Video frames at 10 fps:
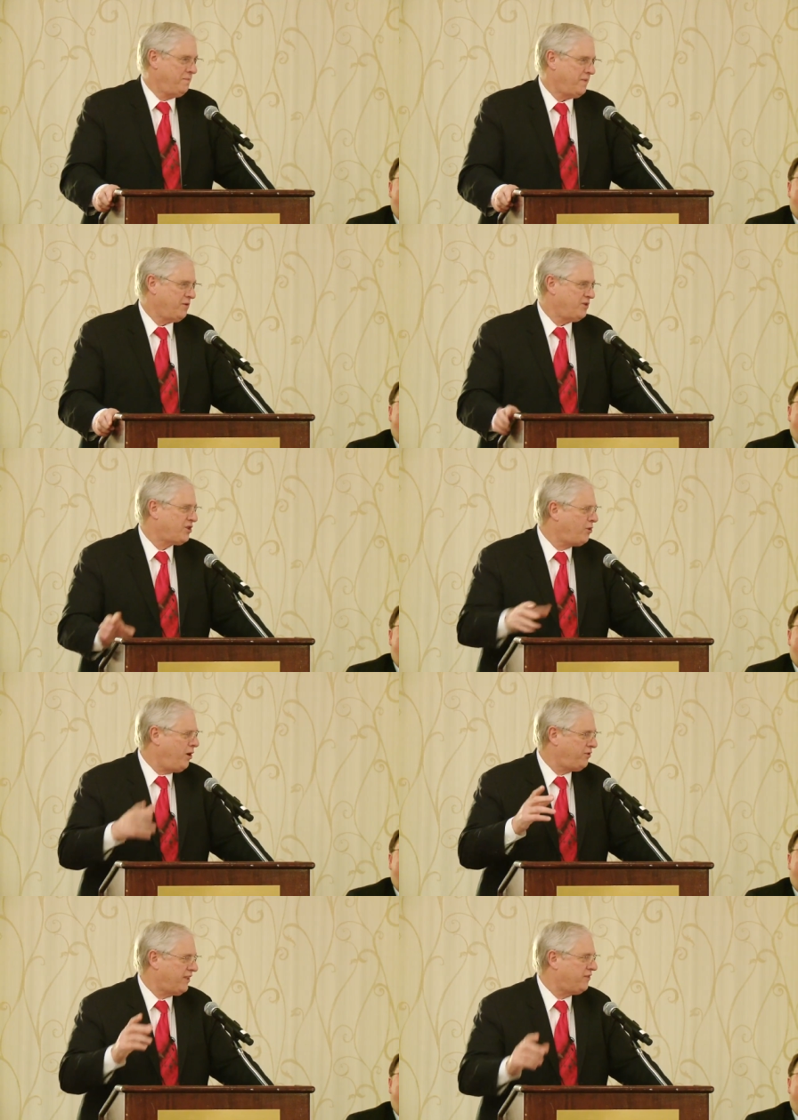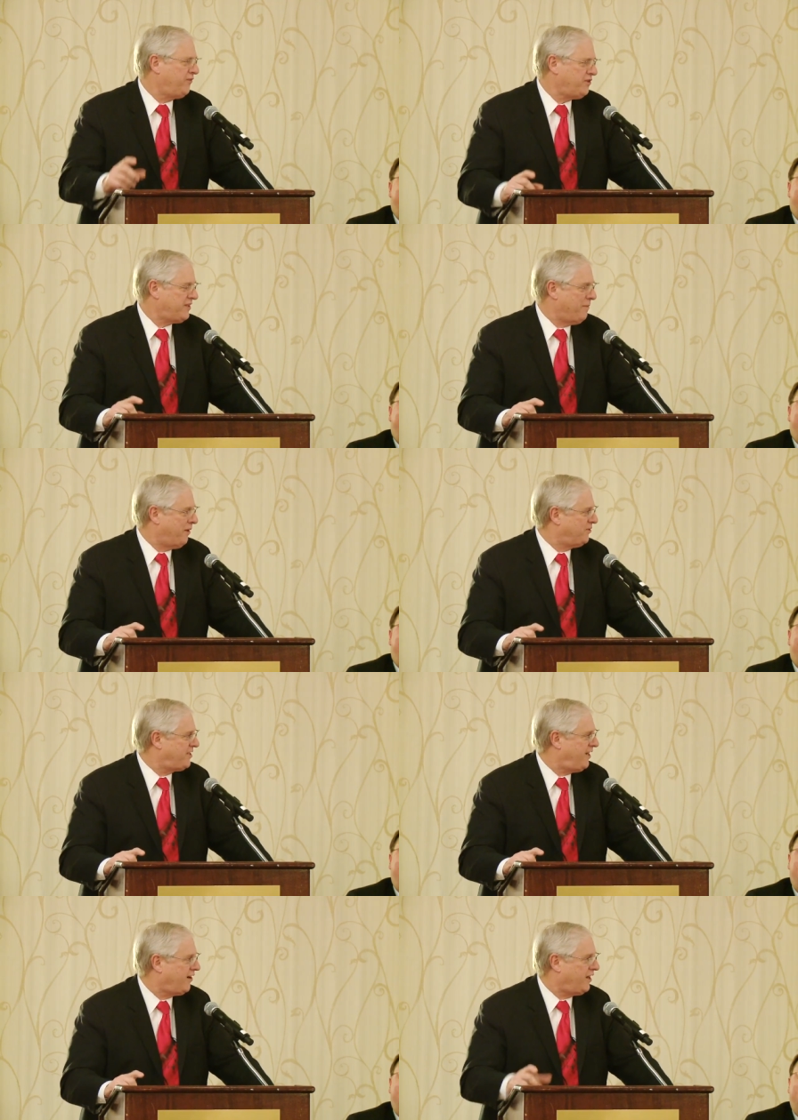But it was a quote that the first time I was
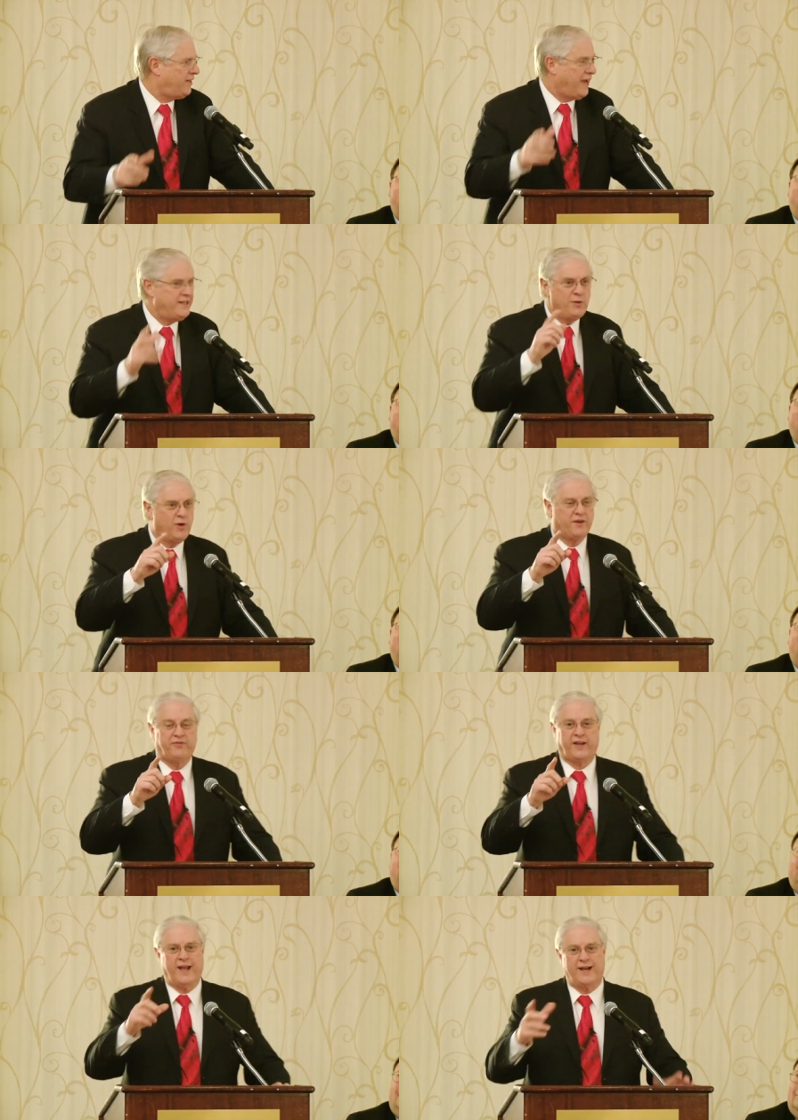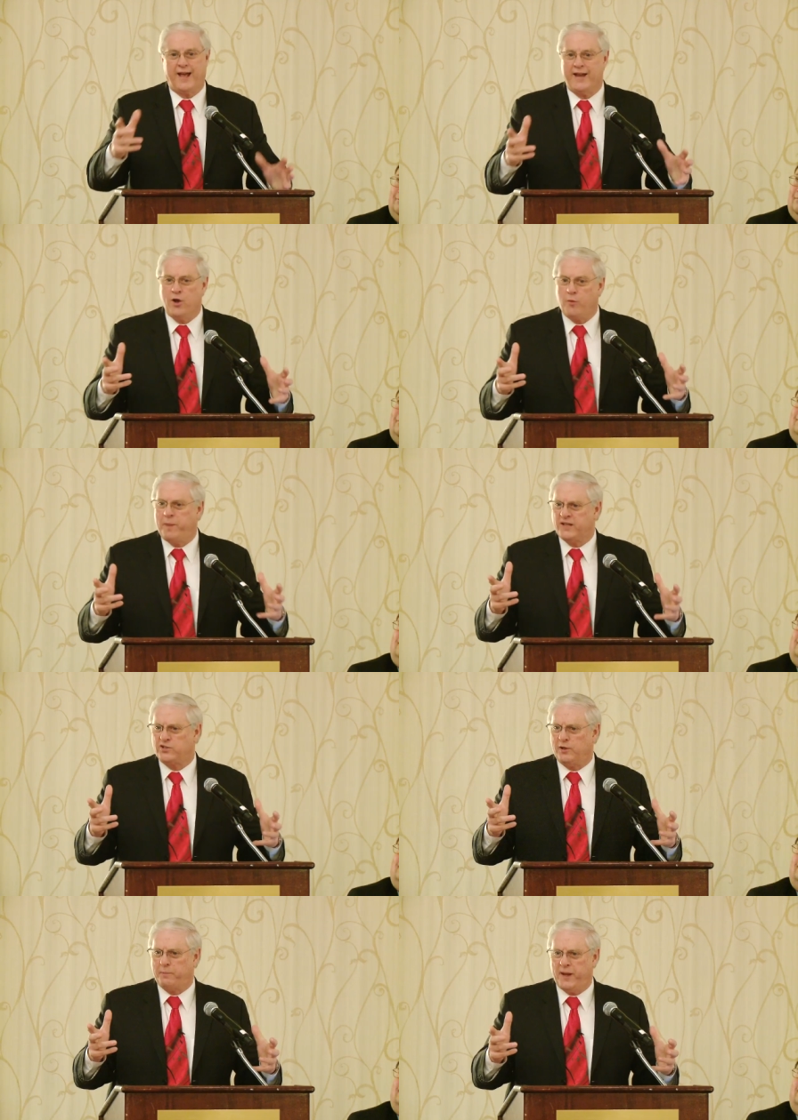there, I, I didn't want to forget it. I had no
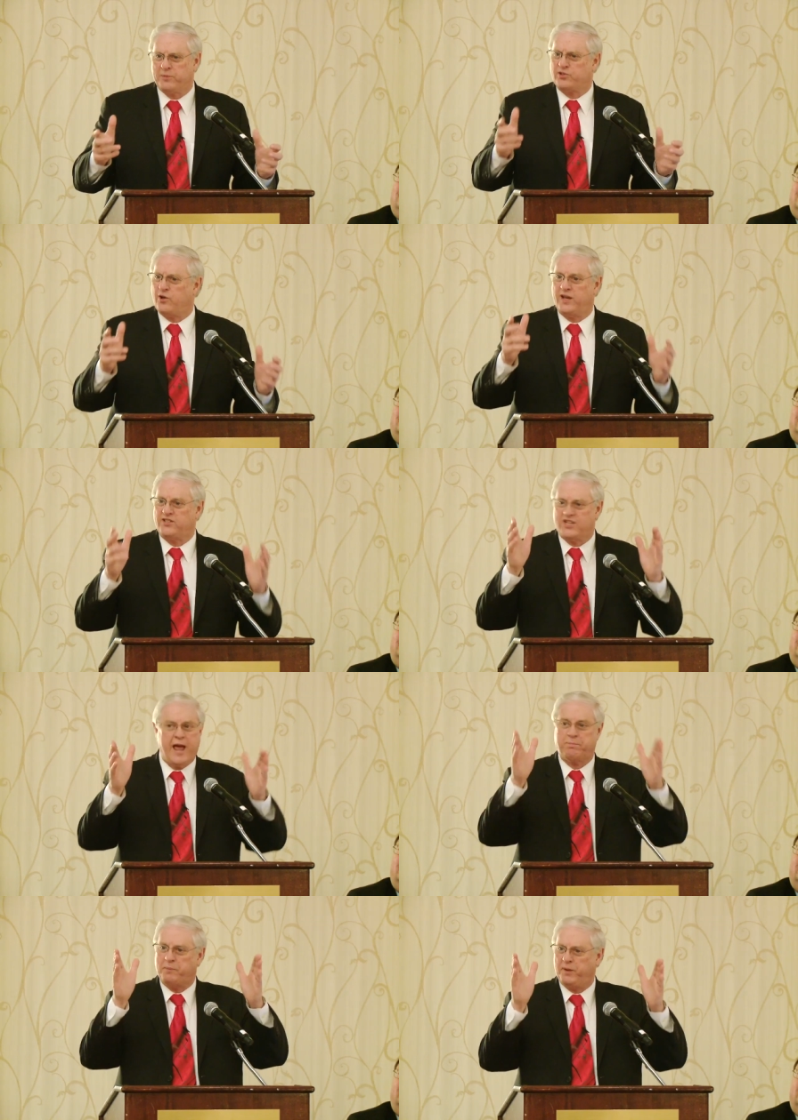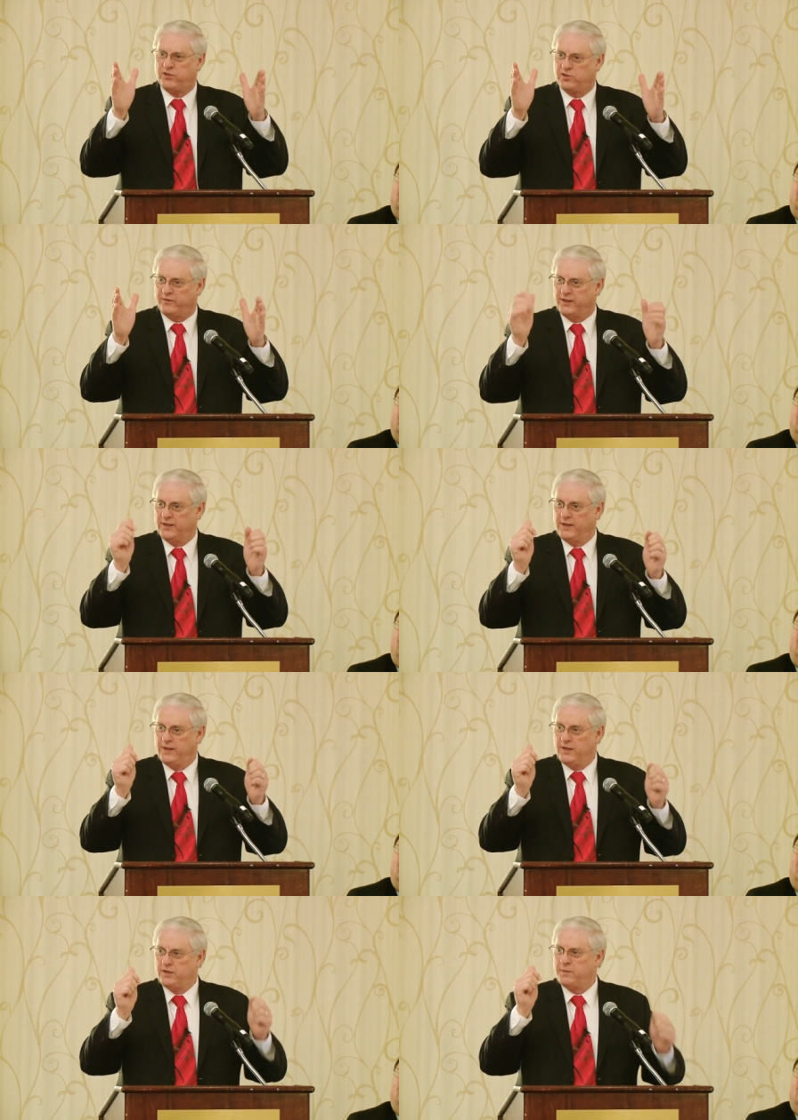pencil or paper, so I snapped a picture of it
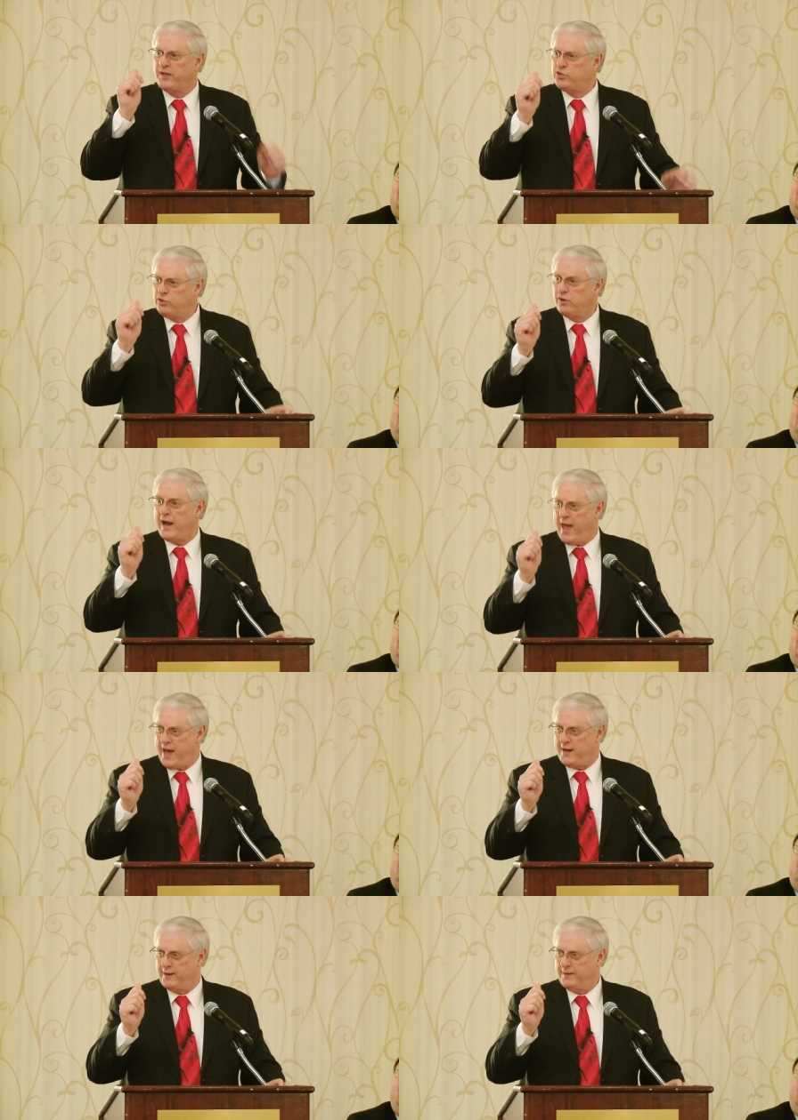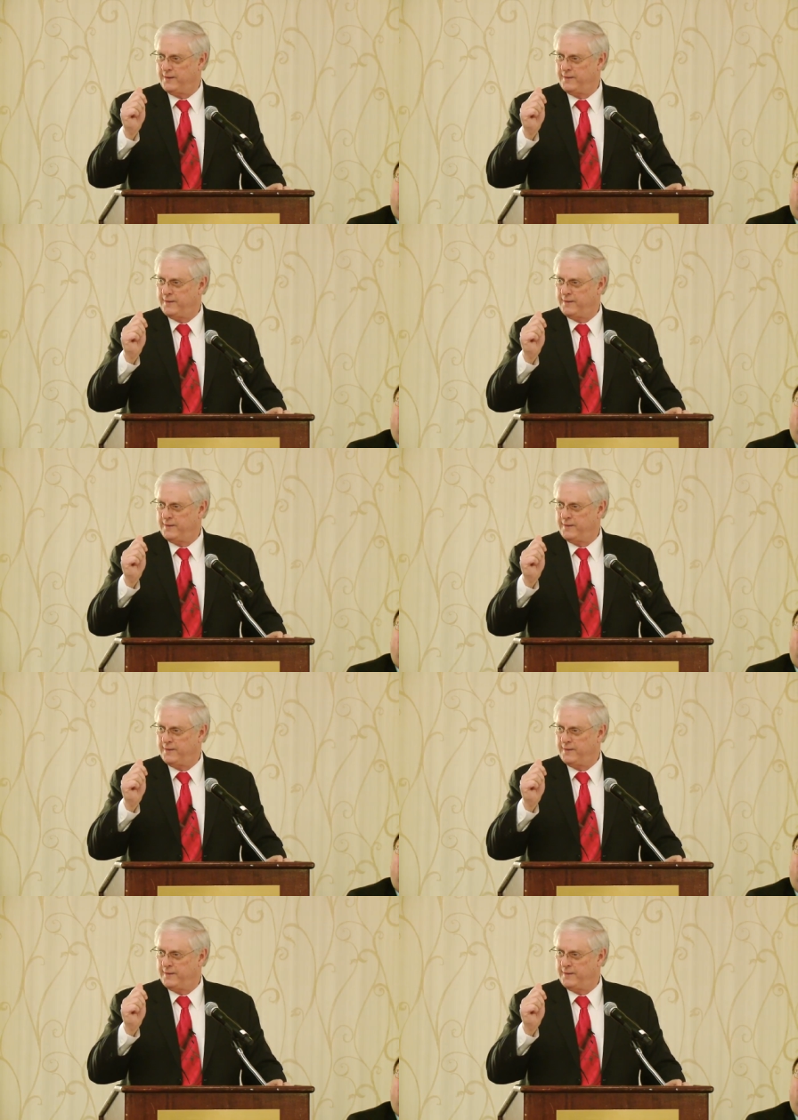to make sure I had it.